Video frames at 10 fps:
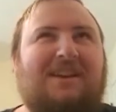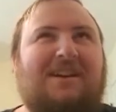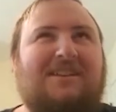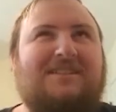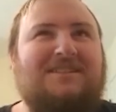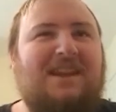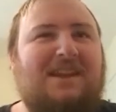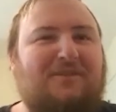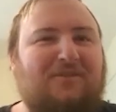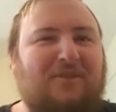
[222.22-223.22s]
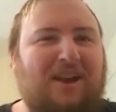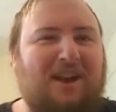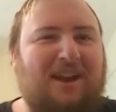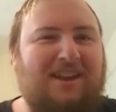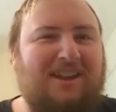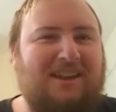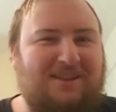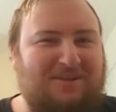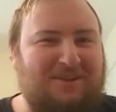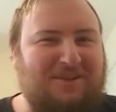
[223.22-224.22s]
steak fry
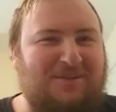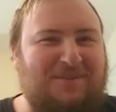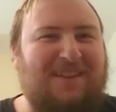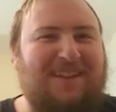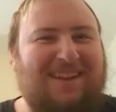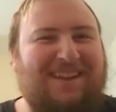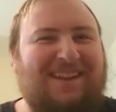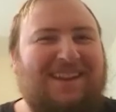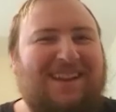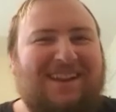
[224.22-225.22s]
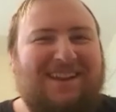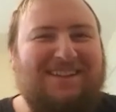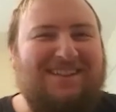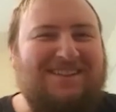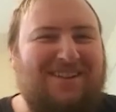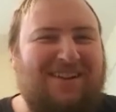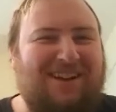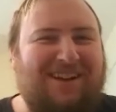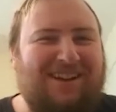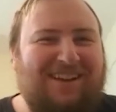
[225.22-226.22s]
gig we were playing. And so
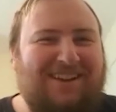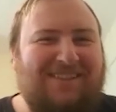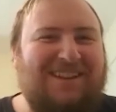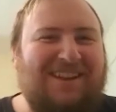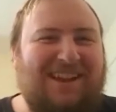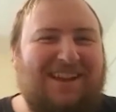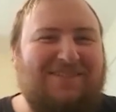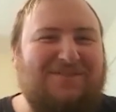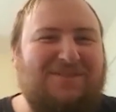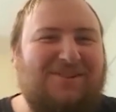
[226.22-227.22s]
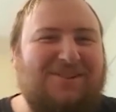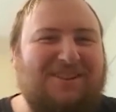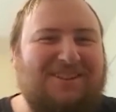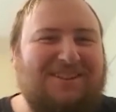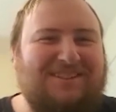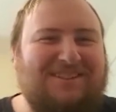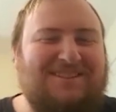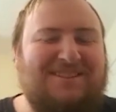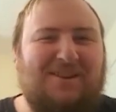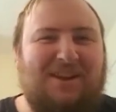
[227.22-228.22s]
we didn't have a
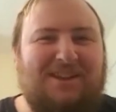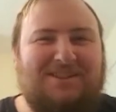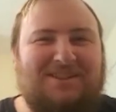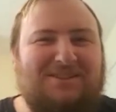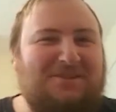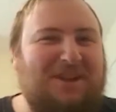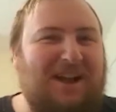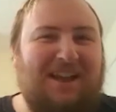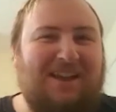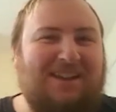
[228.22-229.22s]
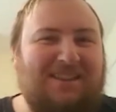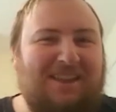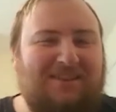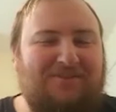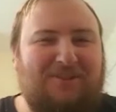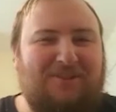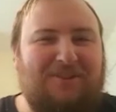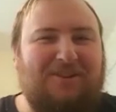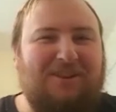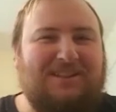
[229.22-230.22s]
vocalist, so I just tried, and then for
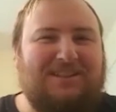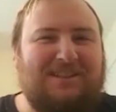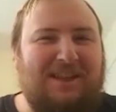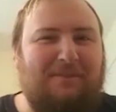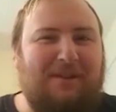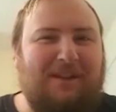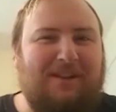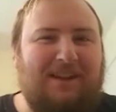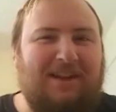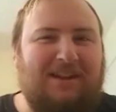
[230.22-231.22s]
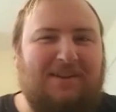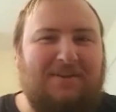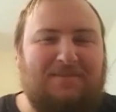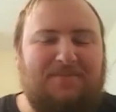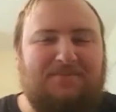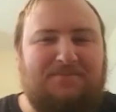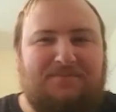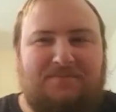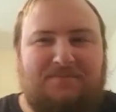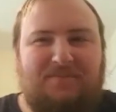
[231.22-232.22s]
the rest of that band I
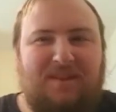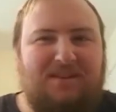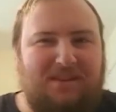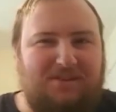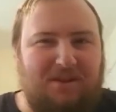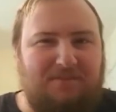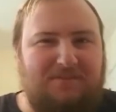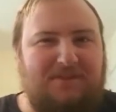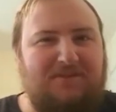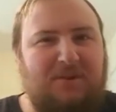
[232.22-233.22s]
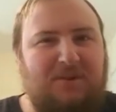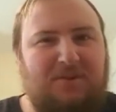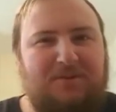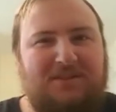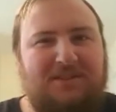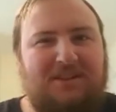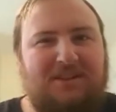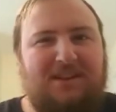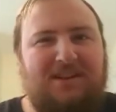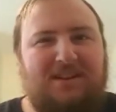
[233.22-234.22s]
did drums and vocals, and then